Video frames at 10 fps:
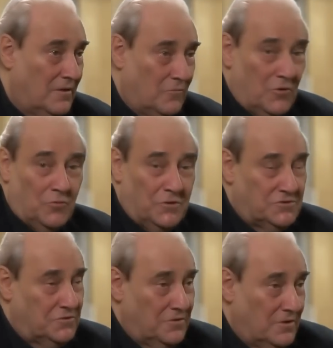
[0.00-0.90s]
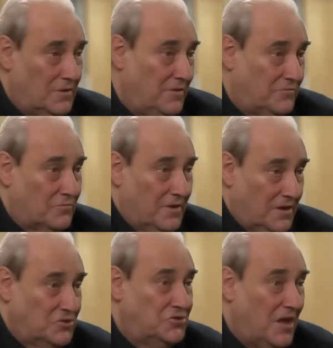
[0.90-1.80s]
with which you live
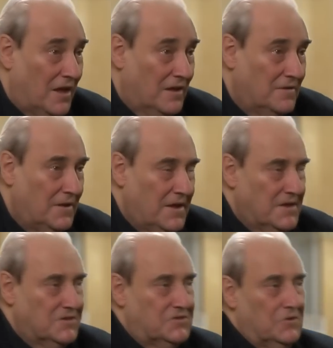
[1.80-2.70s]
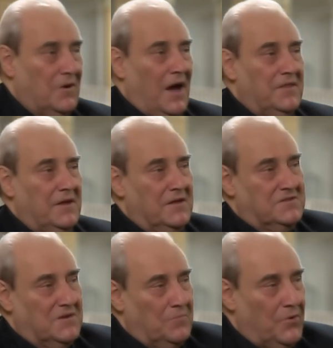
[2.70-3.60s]
each day? So I think
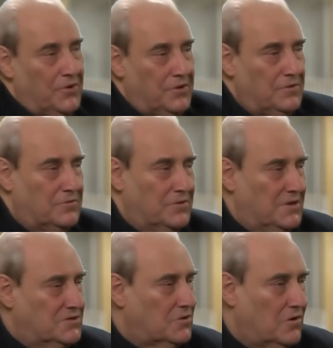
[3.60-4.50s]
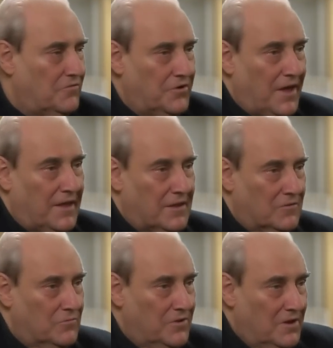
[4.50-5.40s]
it's important to discover
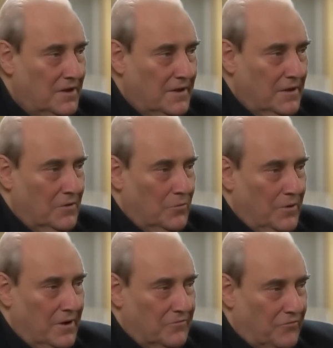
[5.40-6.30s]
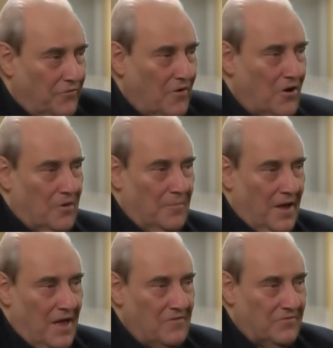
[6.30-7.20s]
that we form
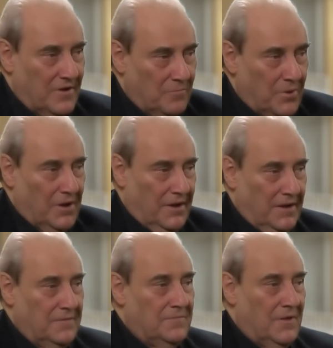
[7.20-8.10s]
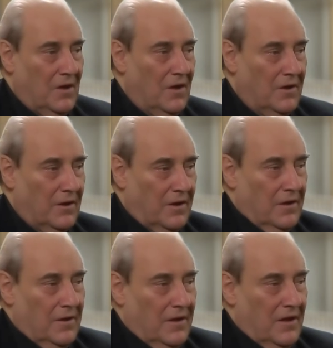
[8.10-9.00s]
everybody,
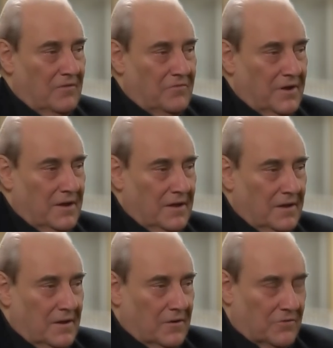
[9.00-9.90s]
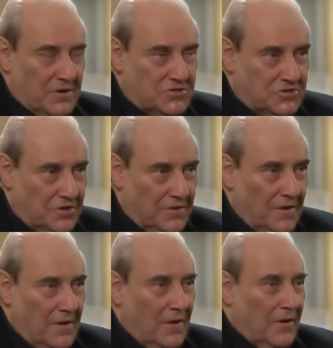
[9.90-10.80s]
every
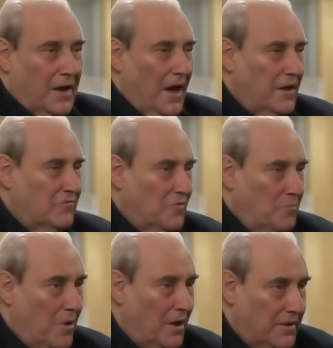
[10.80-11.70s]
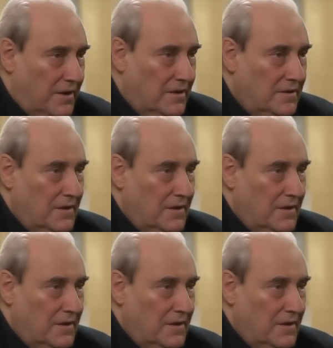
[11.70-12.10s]
Christian, a kind of a body.